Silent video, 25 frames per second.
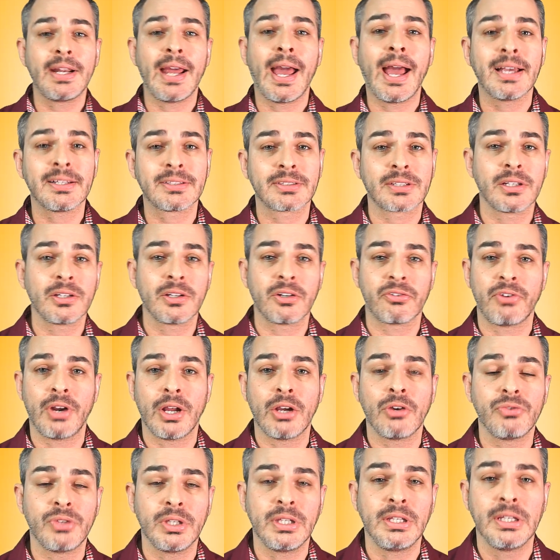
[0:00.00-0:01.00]
asking
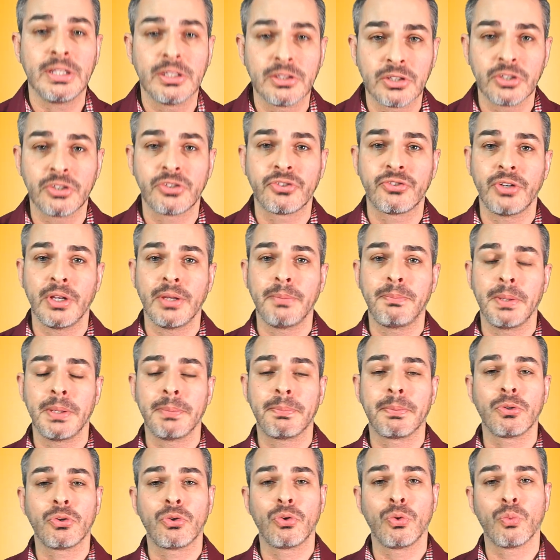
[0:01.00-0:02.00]
around the industry,
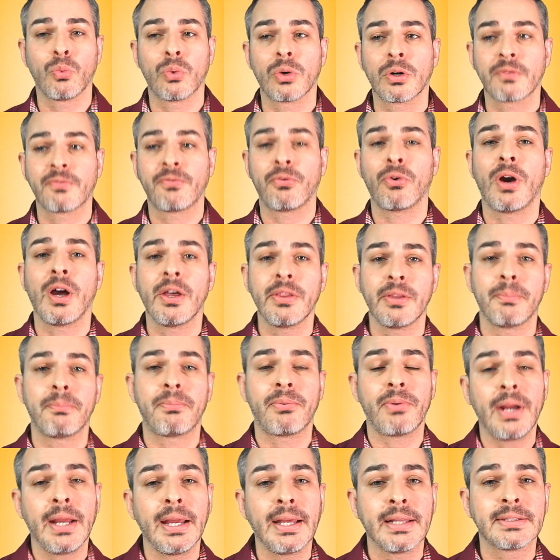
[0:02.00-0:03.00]
people who work for other
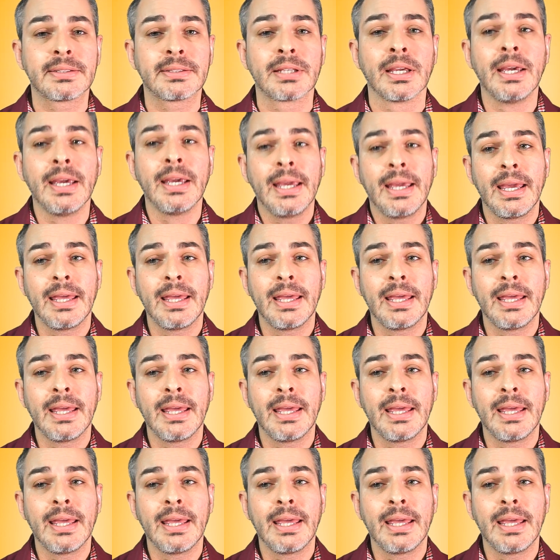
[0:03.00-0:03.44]
brands,